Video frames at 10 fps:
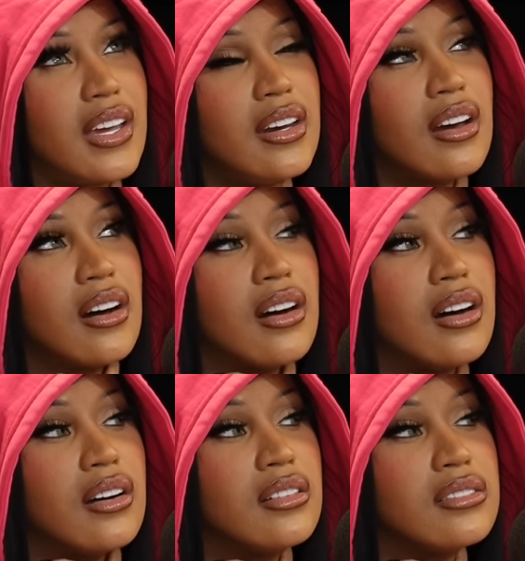in
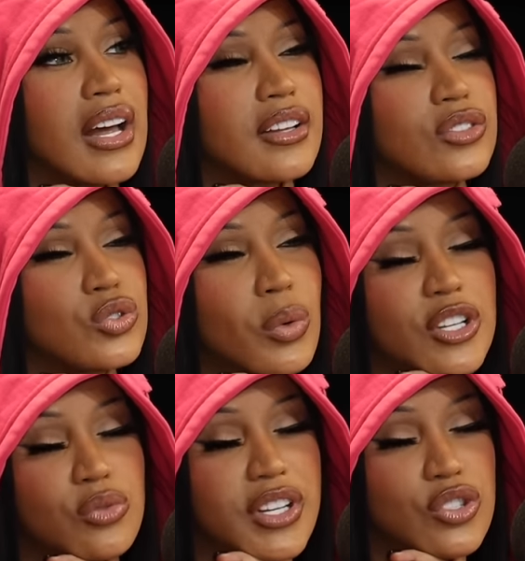uh, like
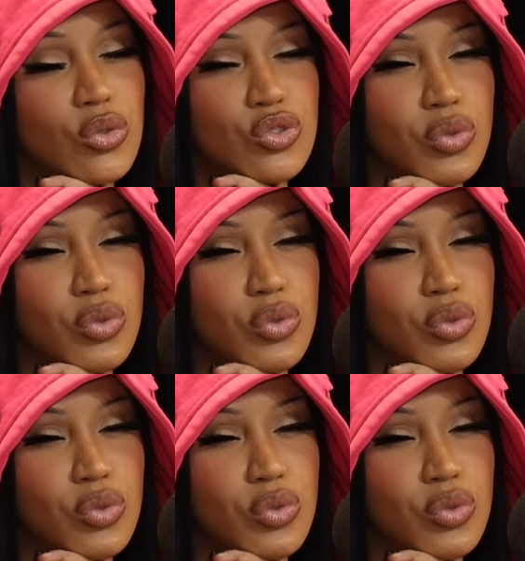2022, mm-hmm.